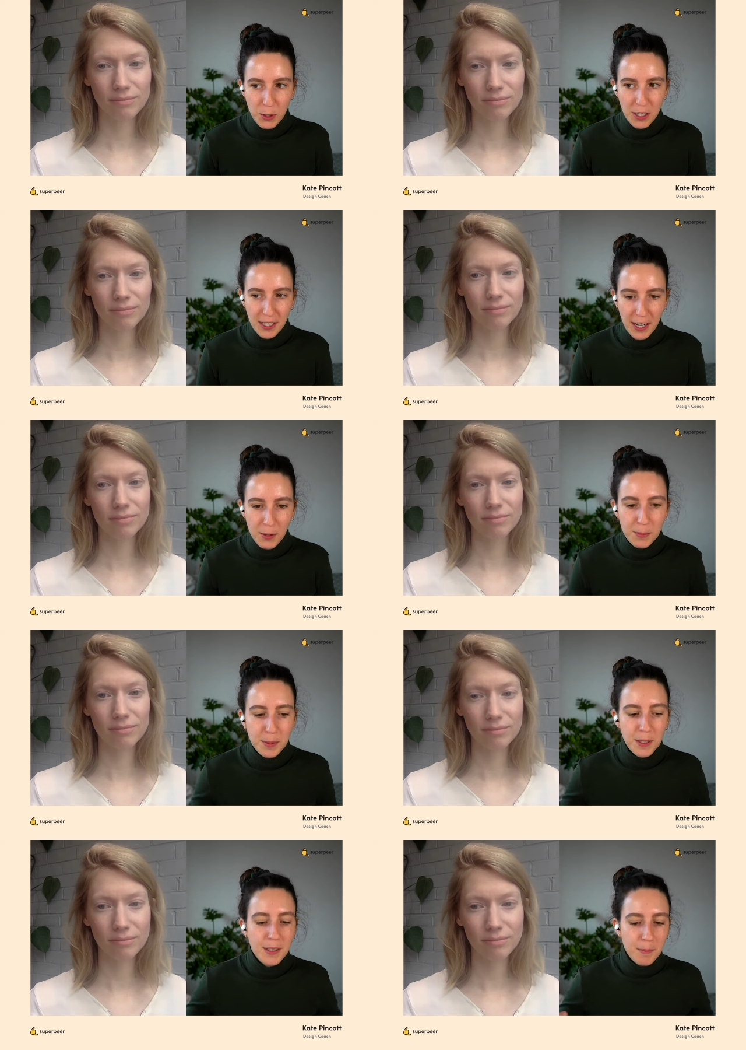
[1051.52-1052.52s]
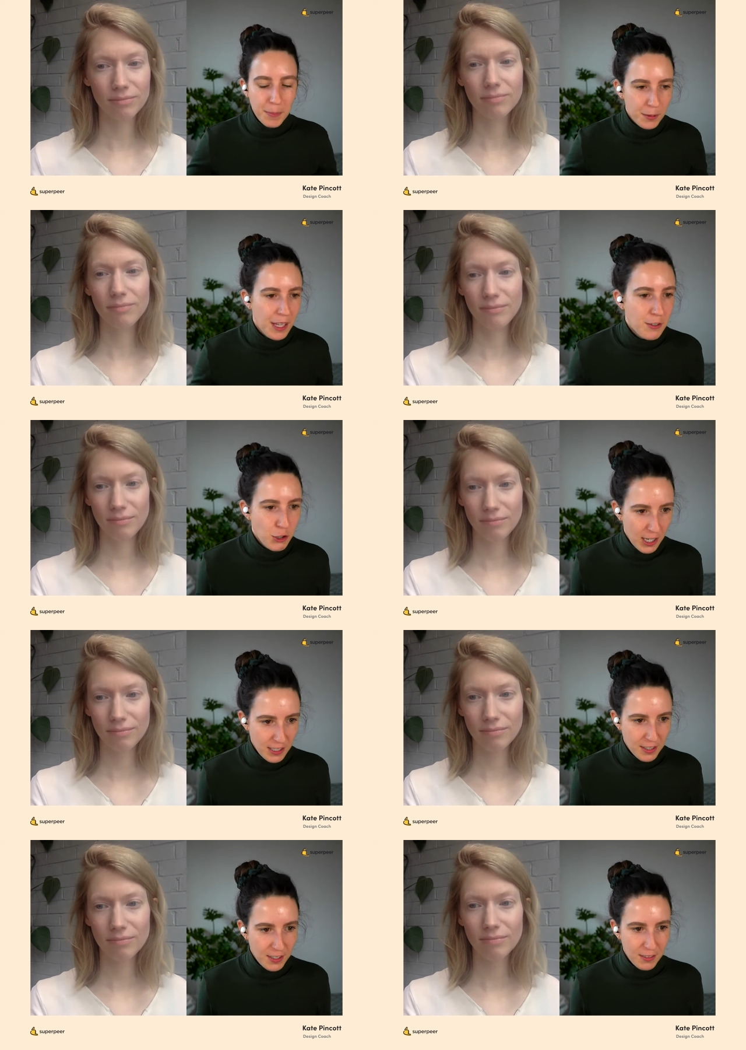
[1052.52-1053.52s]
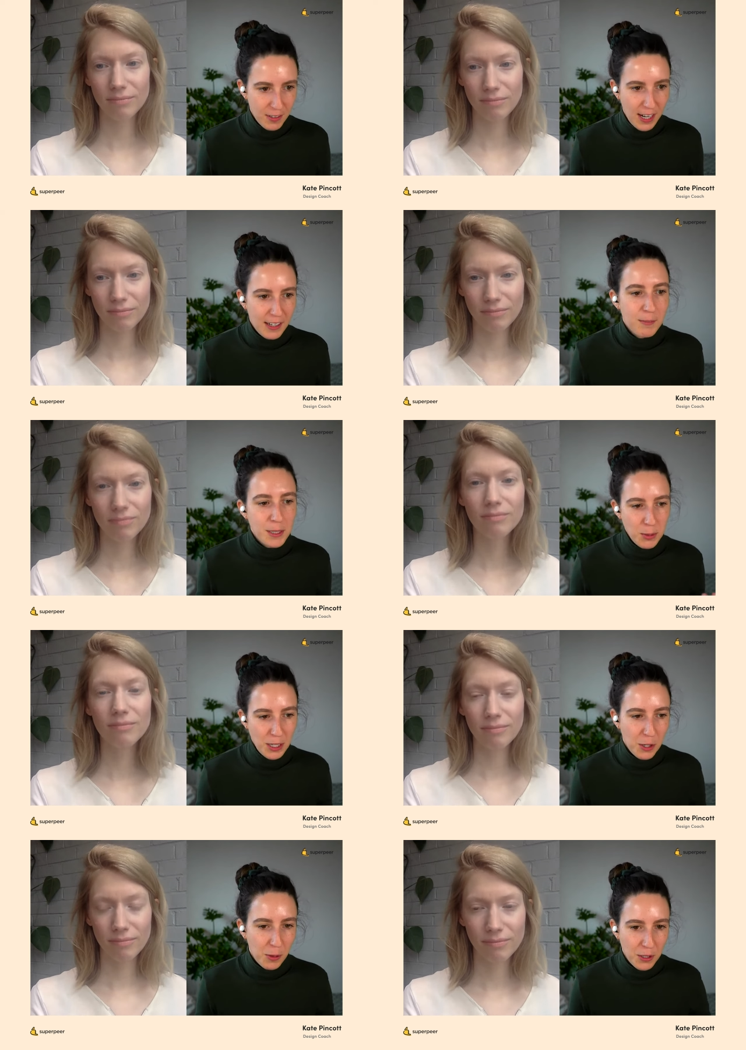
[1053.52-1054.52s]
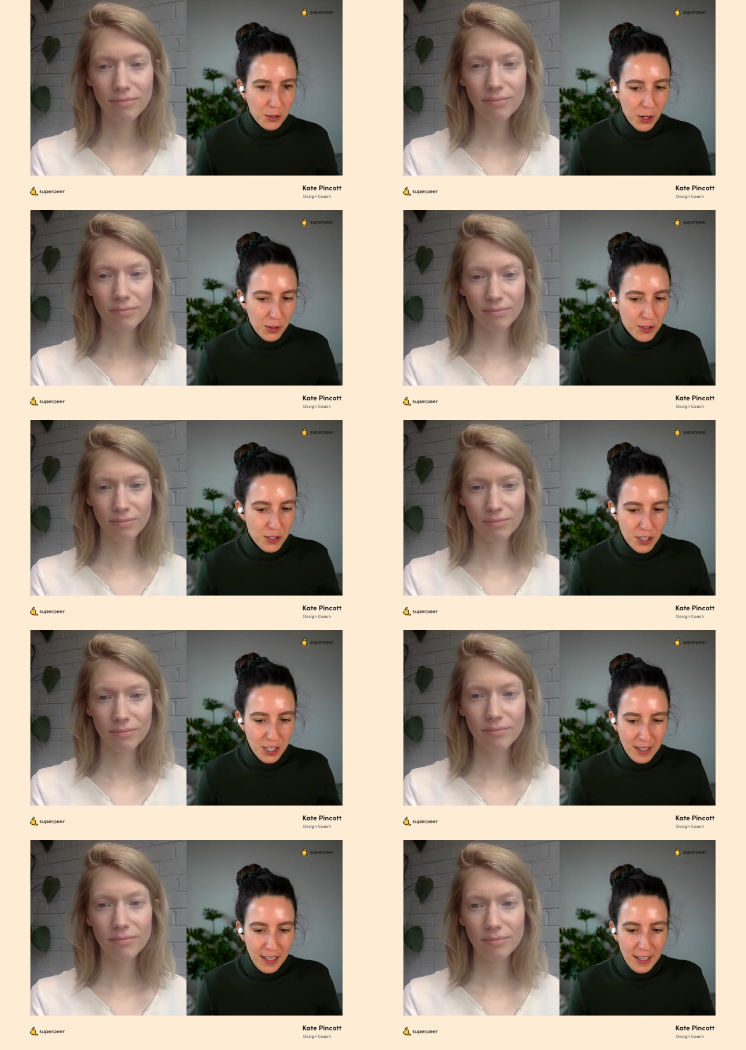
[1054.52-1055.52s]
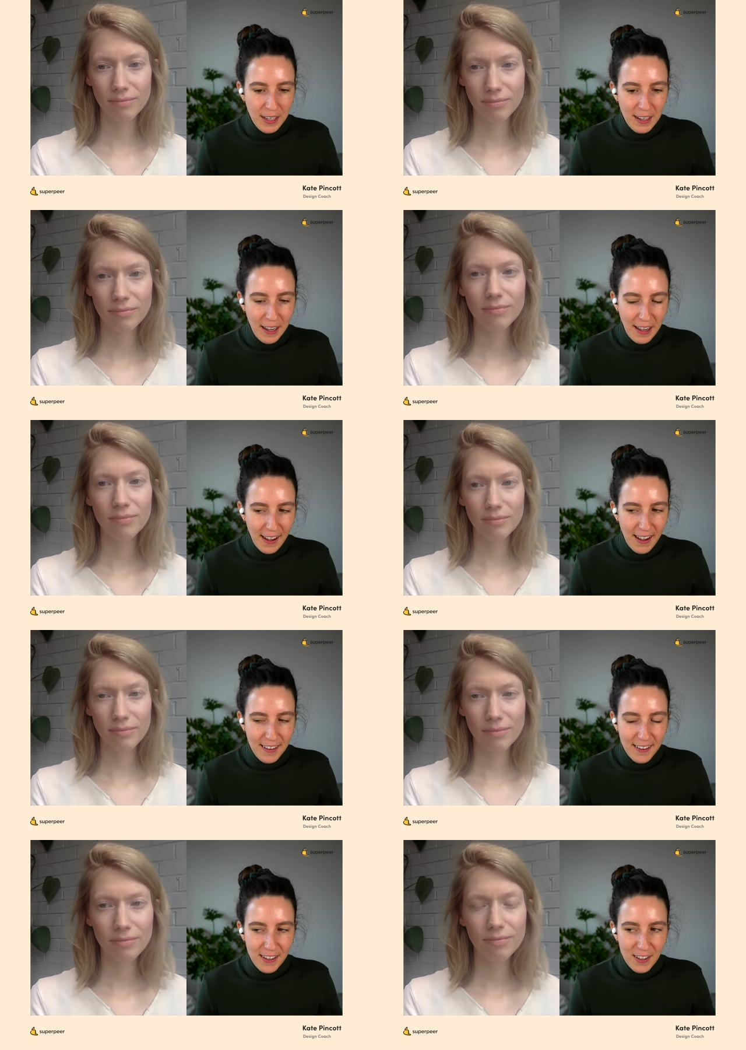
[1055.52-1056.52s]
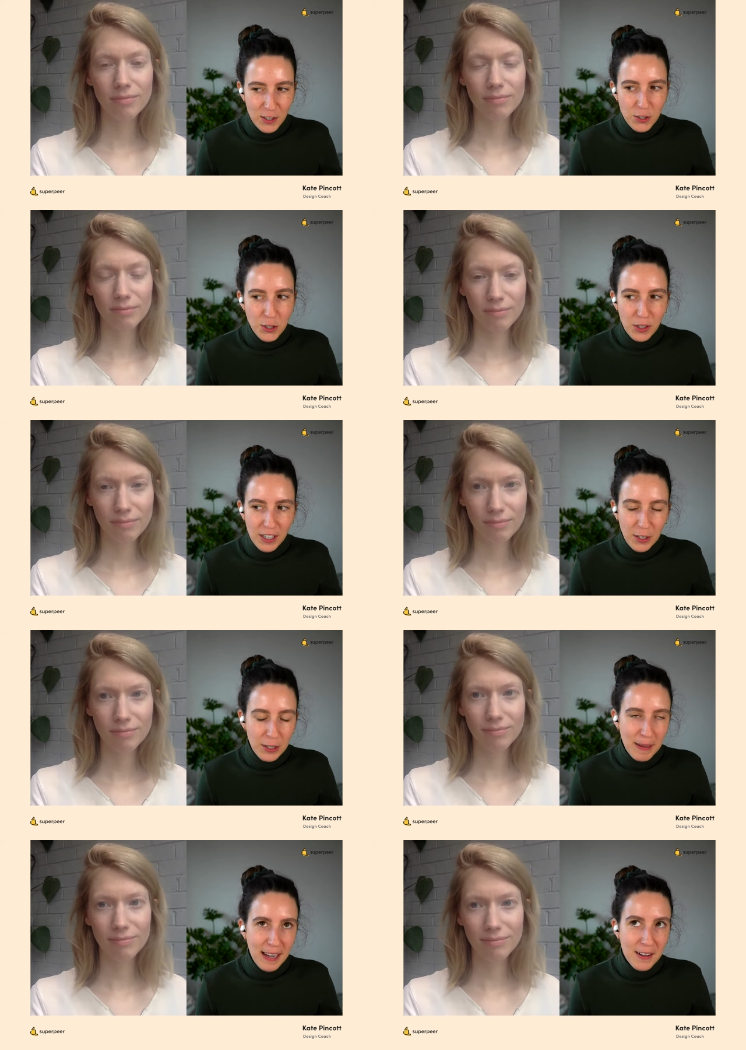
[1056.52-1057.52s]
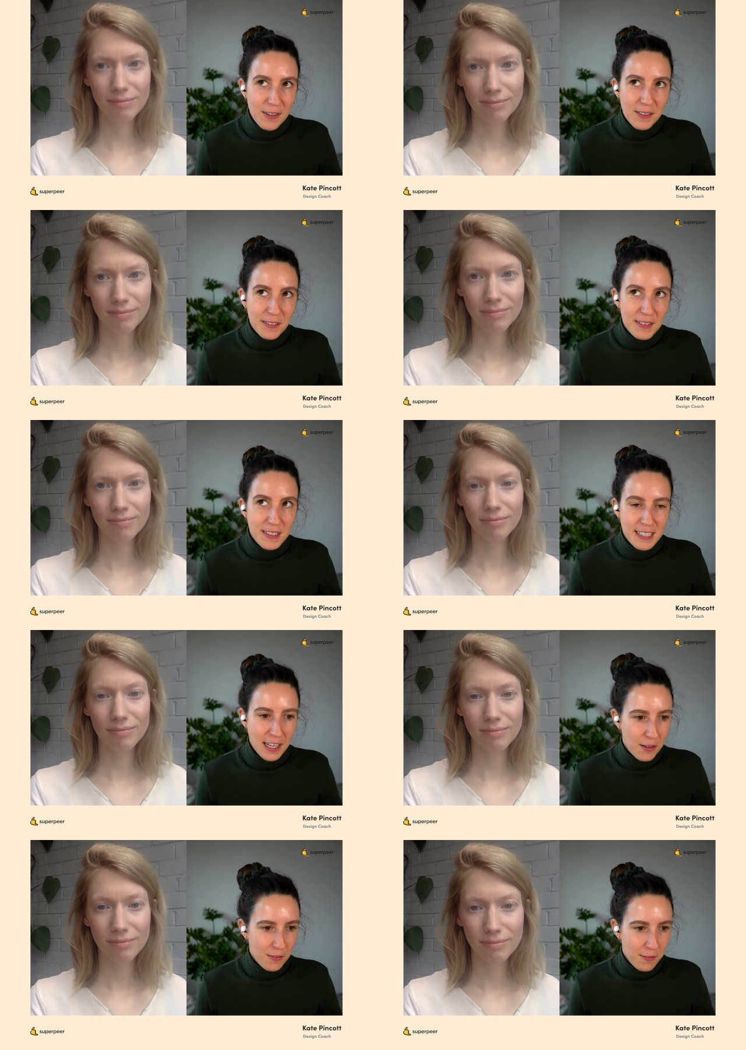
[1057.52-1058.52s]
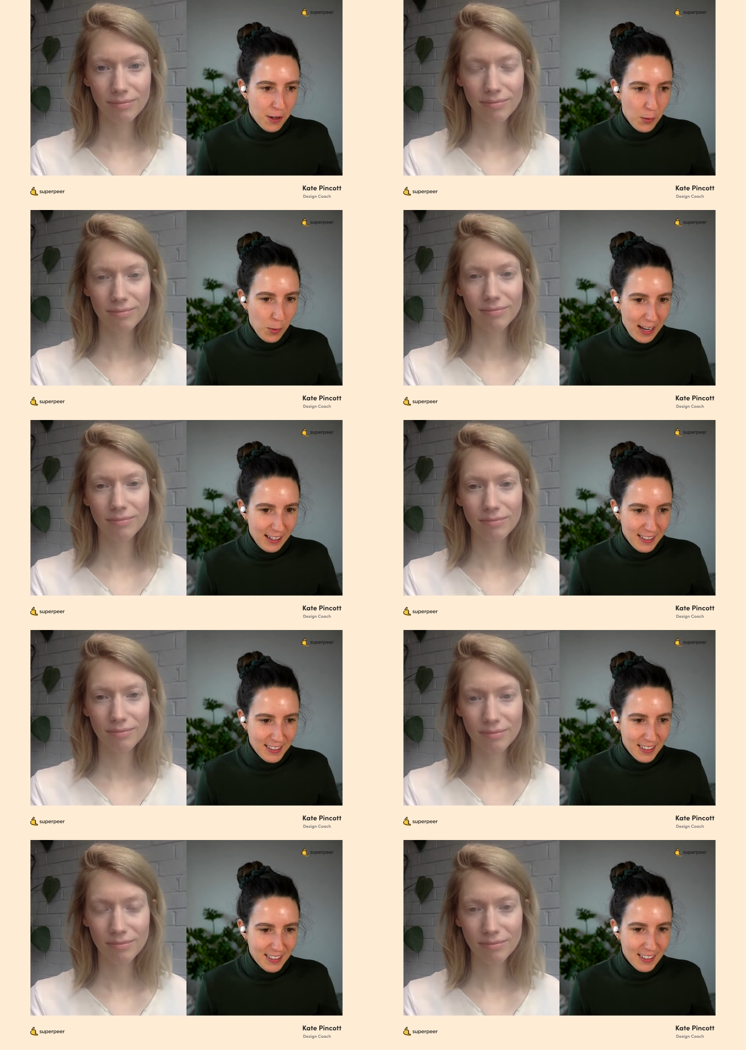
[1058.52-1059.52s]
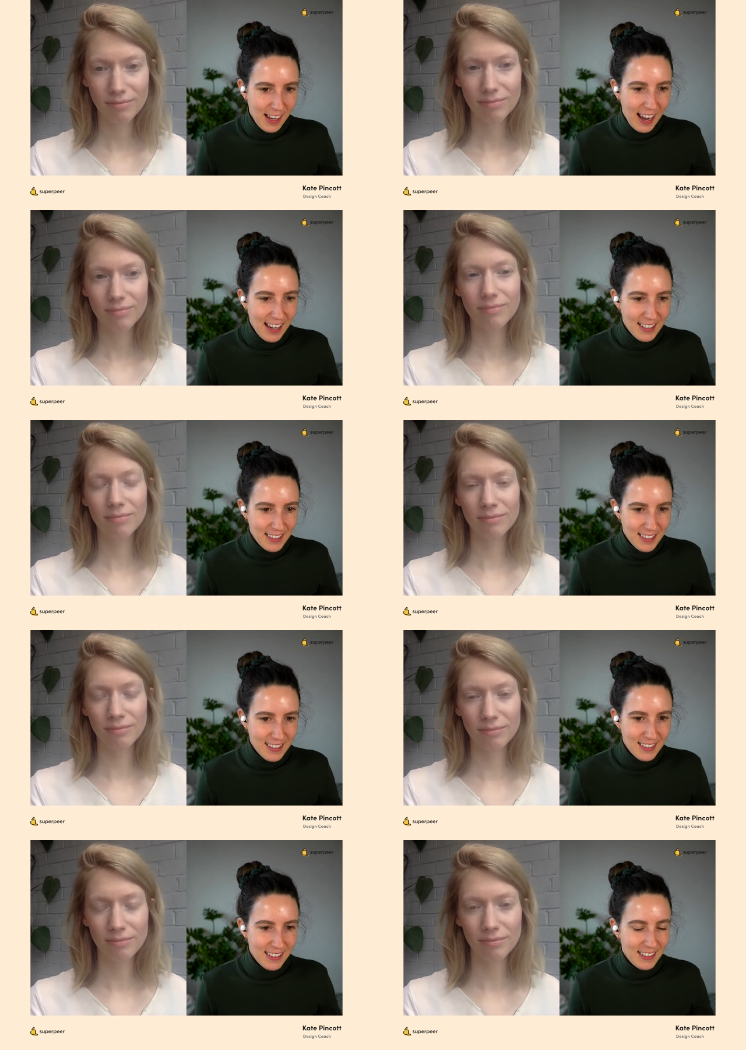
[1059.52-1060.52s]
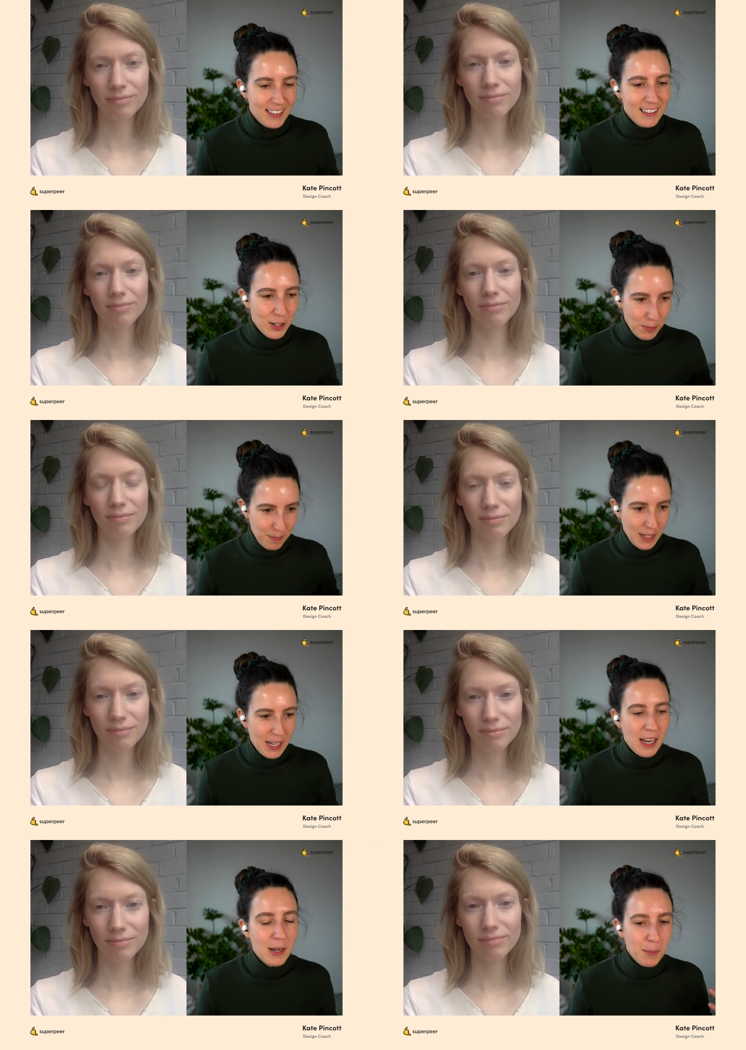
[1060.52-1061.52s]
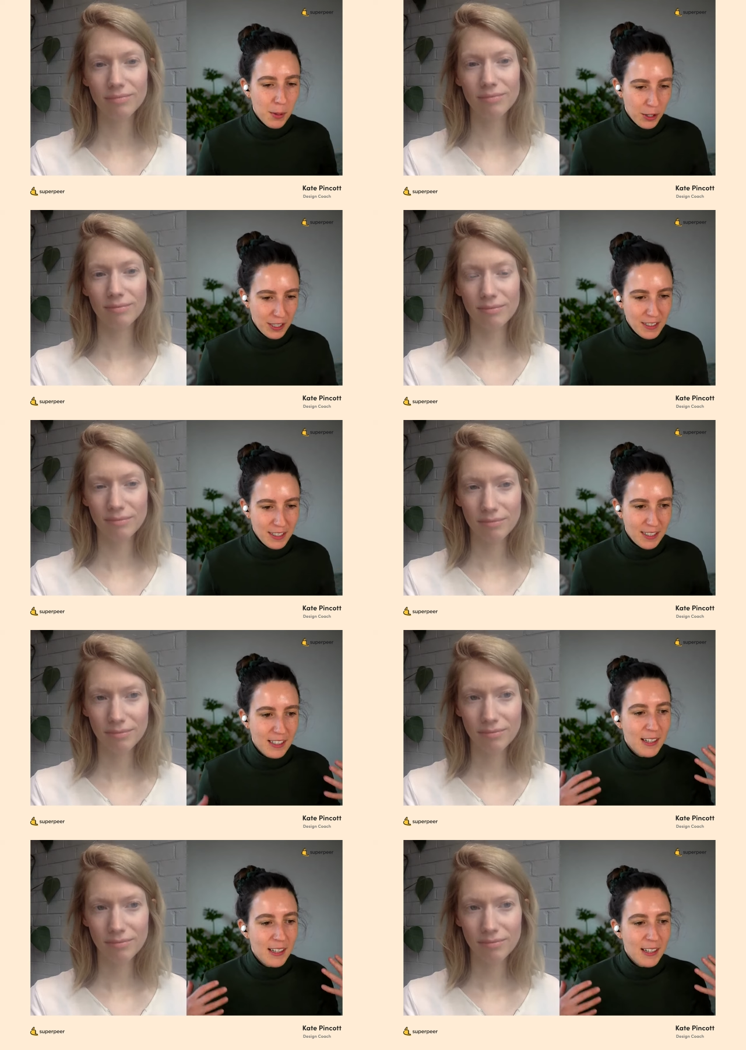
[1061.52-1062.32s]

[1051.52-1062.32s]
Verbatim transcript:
Speaker 1: what can help build that trust, right, between you and your coach. Uh, you talk a lot about self-awareness as, you know, an important